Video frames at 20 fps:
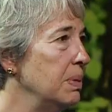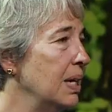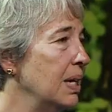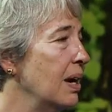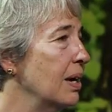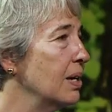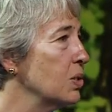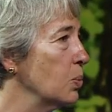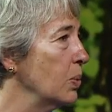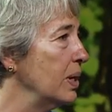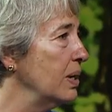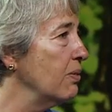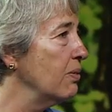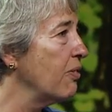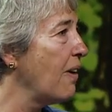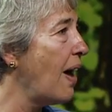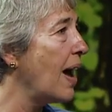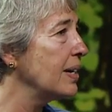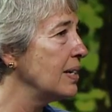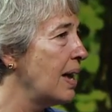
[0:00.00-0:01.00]
because we, in
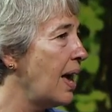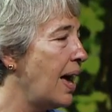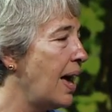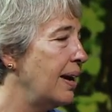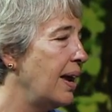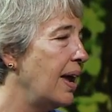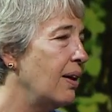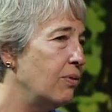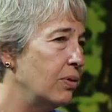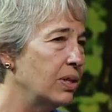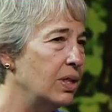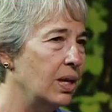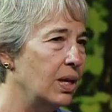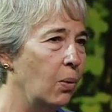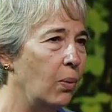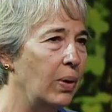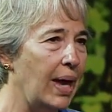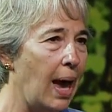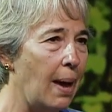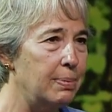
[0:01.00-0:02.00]
fact, had everything
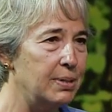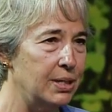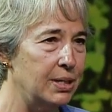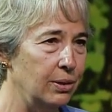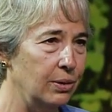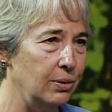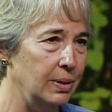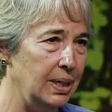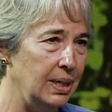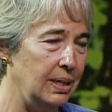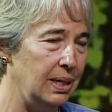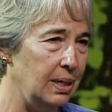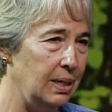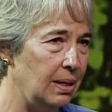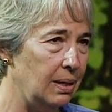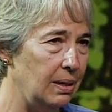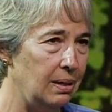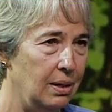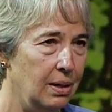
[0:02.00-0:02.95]
we absolutely needed.